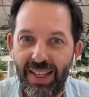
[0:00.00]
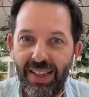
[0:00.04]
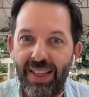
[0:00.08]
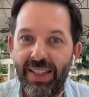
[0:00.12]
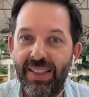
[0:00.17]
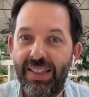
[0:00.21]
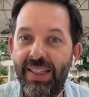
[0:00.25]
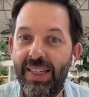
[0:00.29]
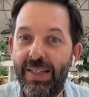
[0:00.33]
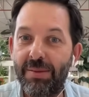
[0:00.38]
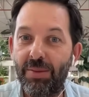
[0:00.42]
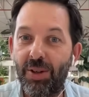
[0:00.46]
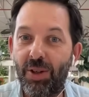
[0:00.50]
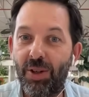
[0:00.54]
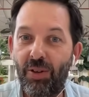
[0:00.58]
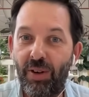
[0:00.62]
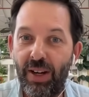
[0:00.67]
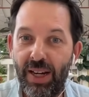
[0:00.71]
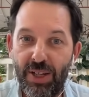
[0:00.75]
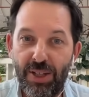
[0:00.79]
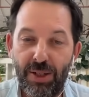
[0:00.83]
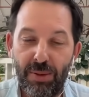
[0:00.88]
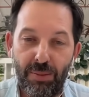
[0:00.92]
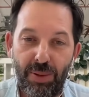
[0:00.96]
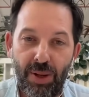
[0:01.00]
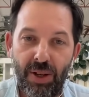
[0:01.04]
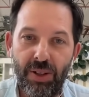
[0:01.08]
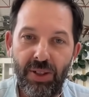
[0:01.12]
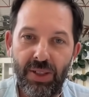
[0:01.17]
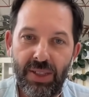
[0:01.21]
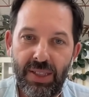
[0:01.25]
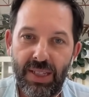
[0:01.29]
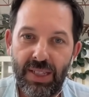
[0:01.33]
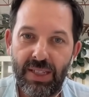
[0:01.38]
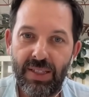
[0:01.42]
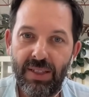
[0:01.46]
that the immigration
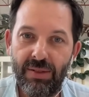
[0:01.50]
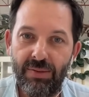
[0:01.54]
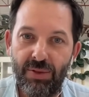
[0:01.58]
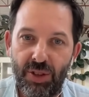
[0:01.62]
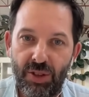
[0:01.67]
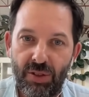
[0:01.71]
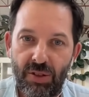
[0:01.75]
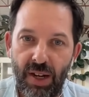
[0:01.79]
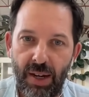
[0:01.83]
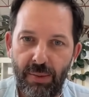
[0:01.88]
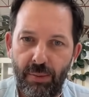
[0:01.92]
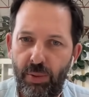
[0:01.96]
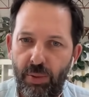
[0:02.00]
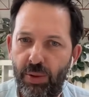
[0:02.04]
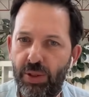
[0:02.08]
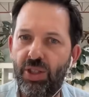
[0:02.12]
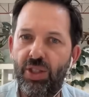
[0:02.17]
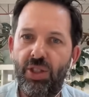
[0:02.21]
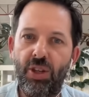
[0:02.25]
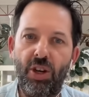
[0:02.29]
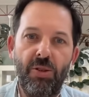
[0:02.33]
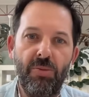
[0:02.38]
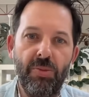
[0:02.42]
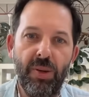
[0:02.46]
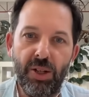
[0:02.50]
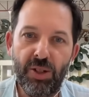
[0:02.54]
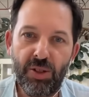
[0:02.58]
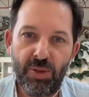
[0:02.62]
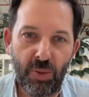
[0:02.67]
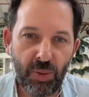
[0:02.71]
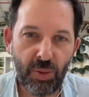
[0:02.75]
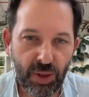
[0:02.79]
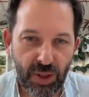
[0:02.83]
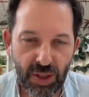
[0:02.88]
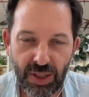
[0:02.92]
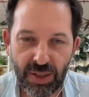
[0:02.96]
policies of Trump were so much
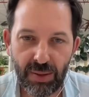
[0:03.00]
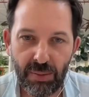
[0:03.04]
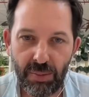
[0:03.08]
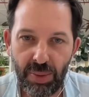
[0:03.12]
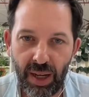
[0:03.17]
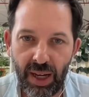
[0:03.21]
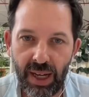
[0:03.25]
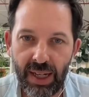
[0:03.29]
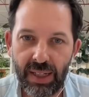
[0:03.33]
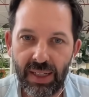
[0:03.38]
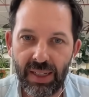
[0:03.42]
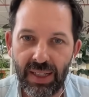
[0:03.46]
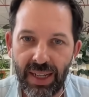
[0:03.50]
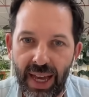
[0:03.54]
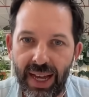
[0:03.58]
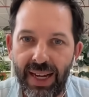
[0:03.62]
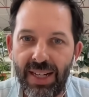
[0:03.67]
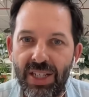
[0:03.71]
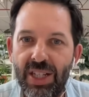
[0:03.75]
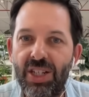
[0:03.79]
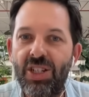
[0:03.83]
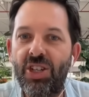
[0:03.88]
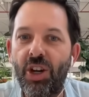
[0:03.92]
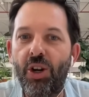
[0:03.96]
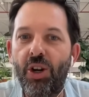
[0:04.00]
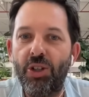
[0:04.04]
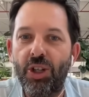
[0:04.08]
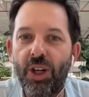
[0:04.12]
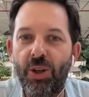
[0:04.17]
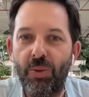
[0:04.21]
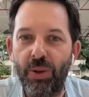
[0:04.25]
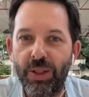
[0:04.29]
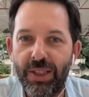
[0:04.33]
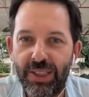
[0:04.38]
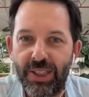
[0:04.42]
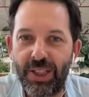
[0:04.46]
worse than Biden actually don't
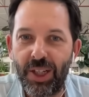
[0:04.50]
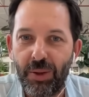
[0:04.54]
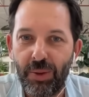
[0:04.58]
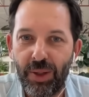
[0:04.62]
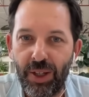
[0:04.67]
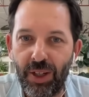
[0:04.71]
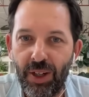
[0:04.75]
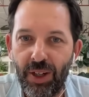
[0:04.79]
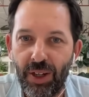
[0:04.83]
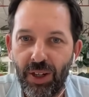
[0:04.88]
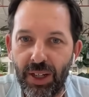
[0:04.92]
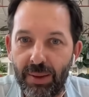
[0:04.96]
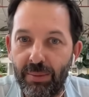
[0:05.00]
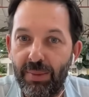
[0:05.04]
know what's going on.